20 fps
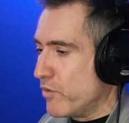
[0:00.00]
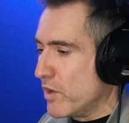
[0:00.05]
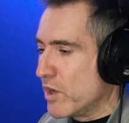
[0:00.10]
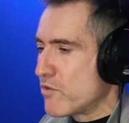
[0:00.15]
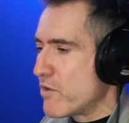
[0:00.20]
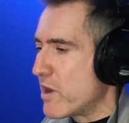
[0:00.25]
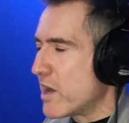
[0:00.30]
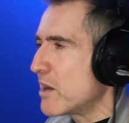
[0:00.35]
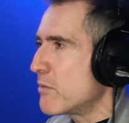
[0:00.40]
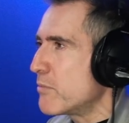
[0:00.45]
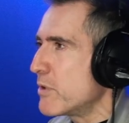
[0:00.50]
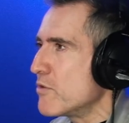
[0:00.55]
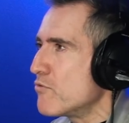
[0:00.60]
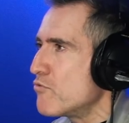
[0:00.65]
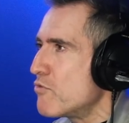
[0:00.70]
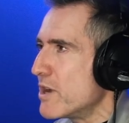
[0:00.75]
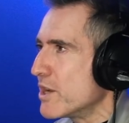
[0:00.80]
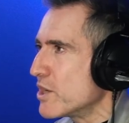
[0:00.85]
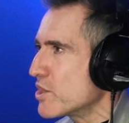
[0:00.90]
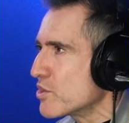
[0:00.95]
incredibly
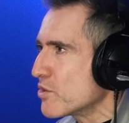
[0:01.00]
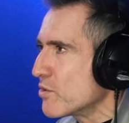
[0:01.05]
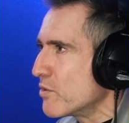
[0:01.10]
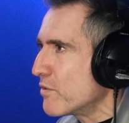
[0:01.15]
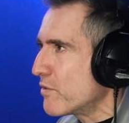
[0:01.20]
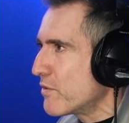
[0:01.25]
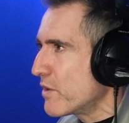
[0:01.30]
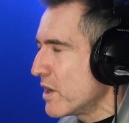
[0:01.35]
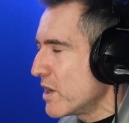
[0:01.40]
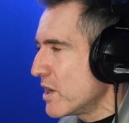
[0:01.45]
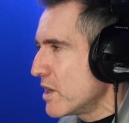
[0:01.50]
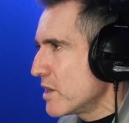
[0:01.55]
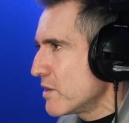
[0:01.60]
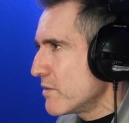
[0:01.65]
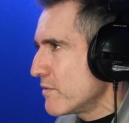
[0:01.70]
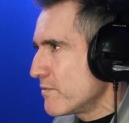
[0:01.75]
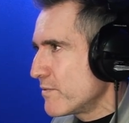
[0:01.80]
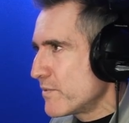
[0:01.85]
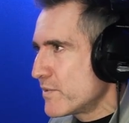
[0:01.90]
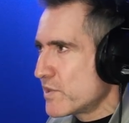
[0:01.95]
rich sort of
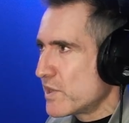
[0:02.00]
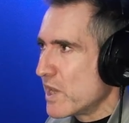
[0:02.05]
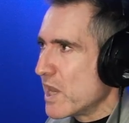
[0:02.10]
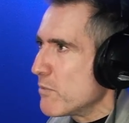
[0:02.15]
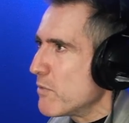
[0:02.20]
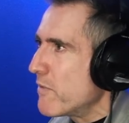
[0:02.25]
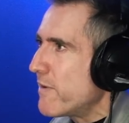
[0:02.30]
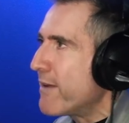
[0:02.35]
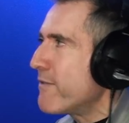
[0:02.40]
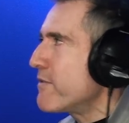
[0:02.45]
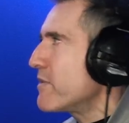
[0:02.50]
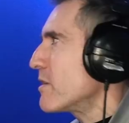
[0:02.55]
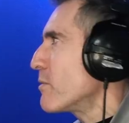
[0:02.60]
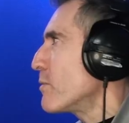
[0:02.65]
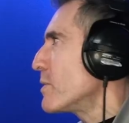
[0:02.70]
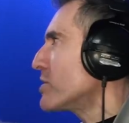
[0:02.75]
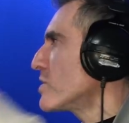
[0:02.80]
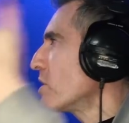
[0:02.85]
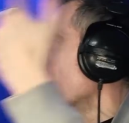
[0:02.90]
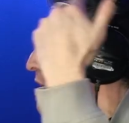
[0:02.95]
seam of everything
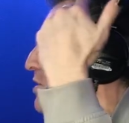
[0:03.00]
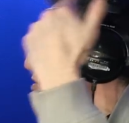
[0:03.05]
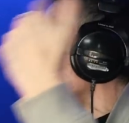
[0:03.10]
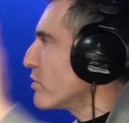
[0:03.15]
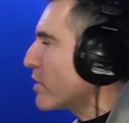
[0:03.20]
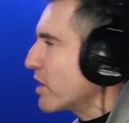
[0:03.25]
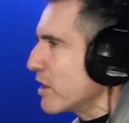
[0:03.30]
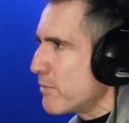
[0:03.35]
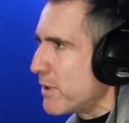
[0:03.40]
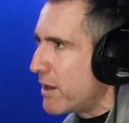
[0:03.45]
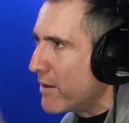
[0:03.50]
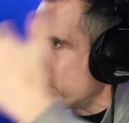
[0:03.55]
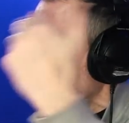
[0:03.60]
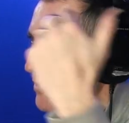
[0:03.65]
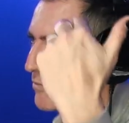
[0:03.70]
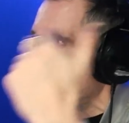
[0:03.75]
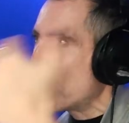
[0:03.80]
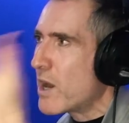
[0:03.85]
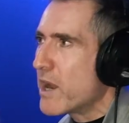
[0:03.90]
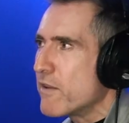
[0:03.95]
we started talking about,
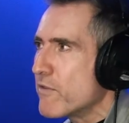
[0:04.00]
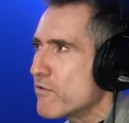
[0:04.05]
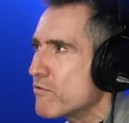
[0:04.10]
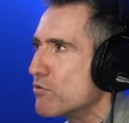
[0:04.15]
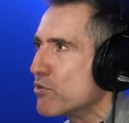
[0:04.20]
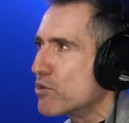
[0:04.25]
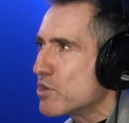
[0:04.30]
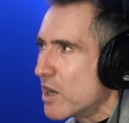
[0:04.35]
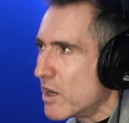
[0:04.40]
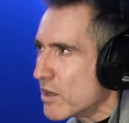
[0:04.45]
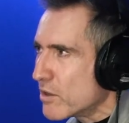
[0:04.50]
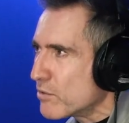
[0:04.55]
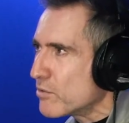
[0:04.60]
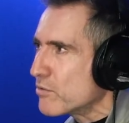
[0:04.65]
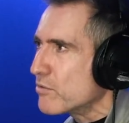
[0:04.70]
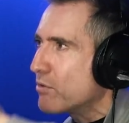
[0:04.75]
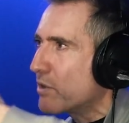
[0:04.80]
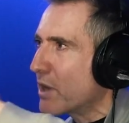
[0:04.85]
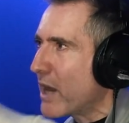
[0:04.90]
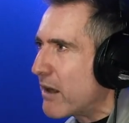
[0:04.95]
from rave through jungle
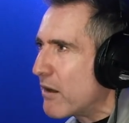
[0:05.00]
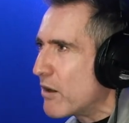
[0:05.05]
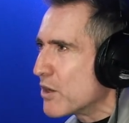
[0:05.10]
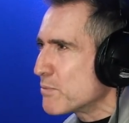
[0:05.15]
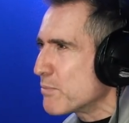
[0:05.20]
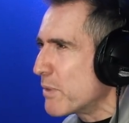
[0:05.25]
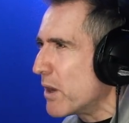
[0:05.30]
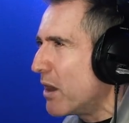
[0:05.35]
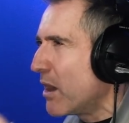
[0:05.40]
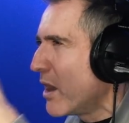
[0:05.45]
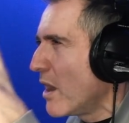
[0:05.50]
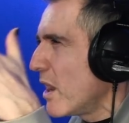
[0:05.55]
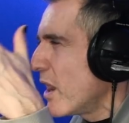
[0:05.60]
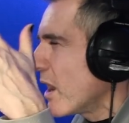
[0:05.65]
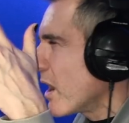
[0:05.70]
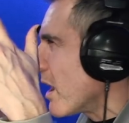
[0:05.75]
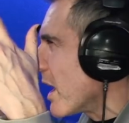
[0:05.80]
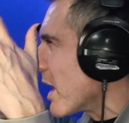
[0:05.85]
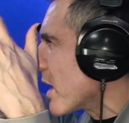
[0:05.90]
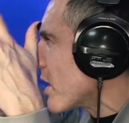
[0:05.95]
through garage, but
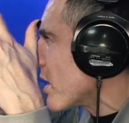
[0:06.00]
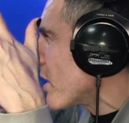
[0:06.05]
like